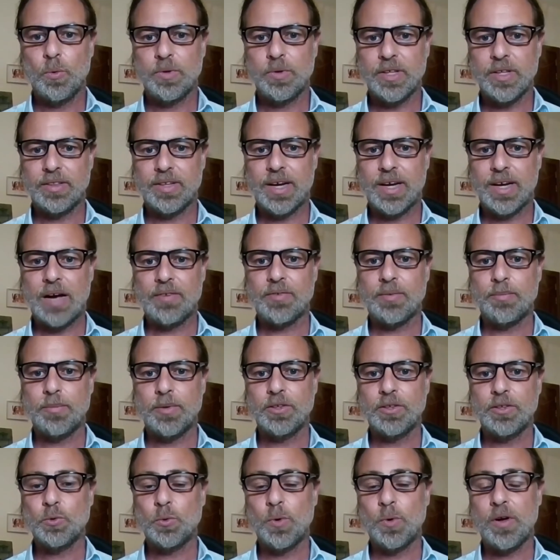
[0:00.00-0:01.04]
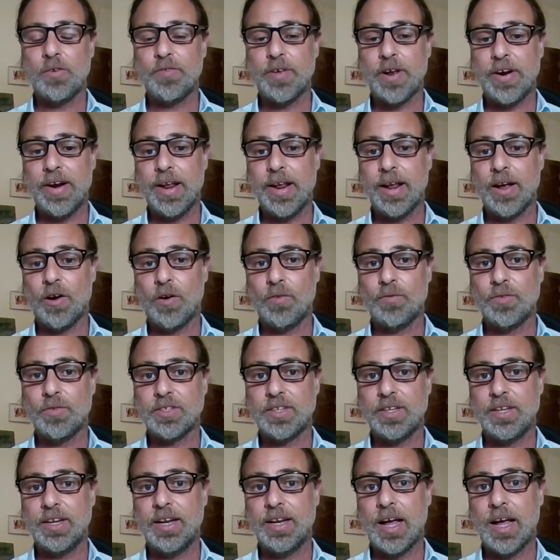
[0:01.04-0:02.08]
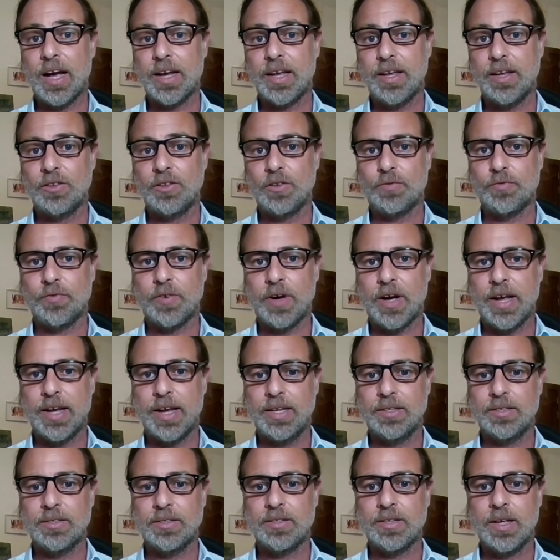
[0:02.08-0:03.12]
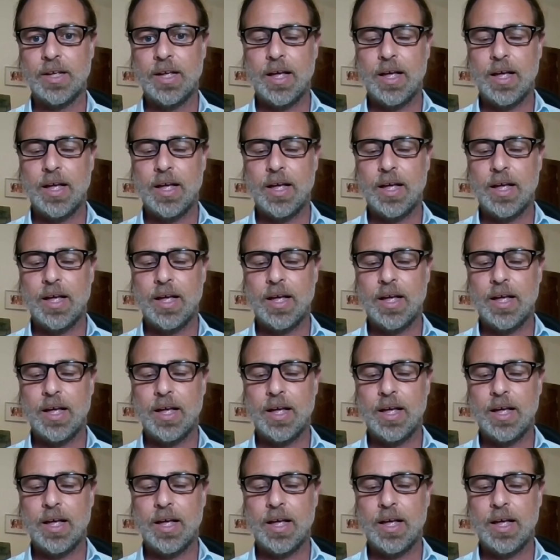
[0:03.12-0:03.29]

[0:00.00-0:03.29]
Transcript: within the government. We were very obviously lucky to find